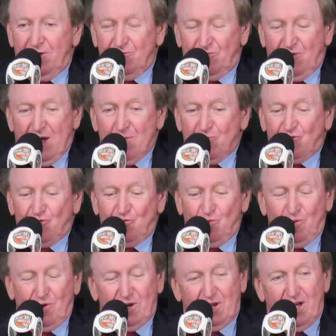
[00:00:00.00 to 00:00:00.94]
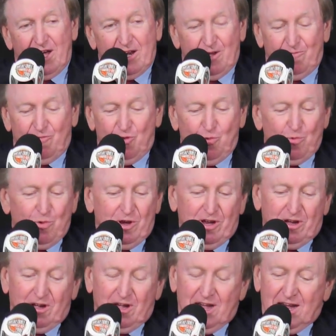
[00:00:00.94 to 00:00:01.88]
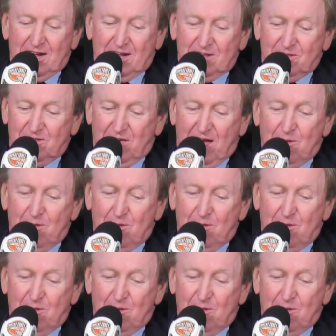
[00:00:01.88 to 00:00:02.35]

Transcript: I'm sure a lot of you realize,